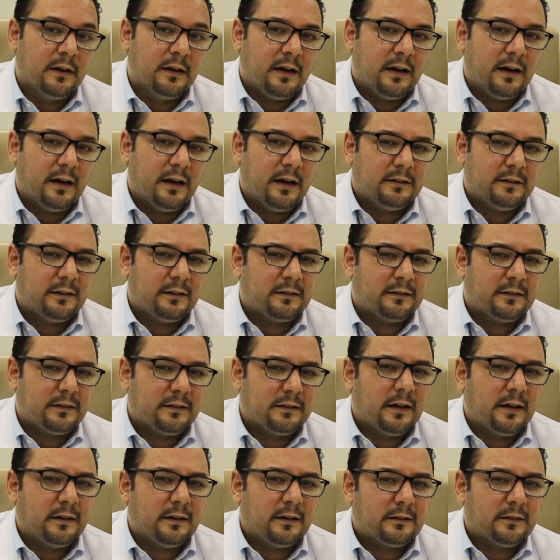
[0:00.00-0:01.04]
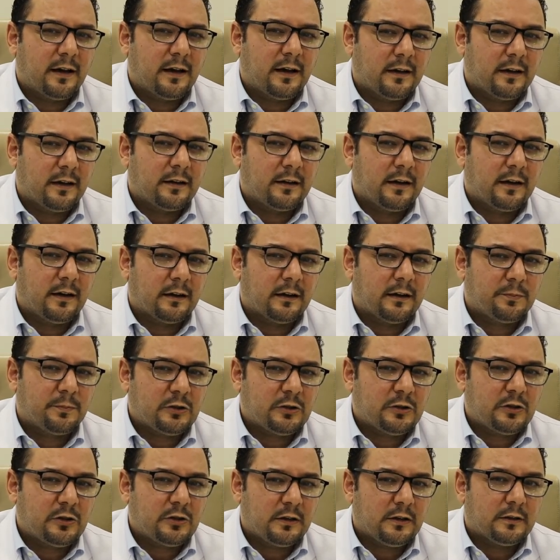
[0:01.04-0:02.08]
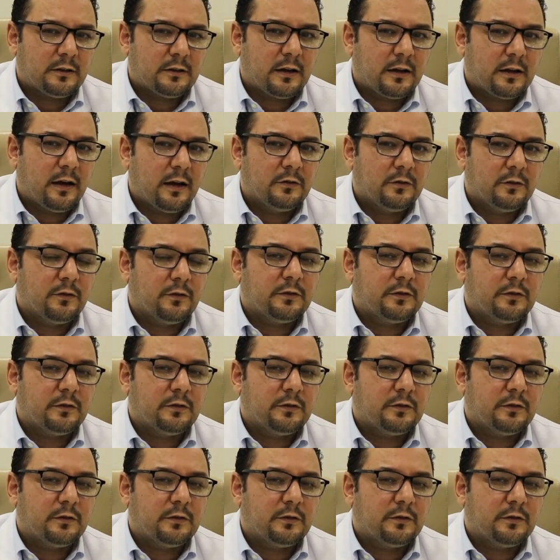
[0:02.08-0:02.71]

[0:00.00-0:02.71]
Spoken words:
and it's a special kind of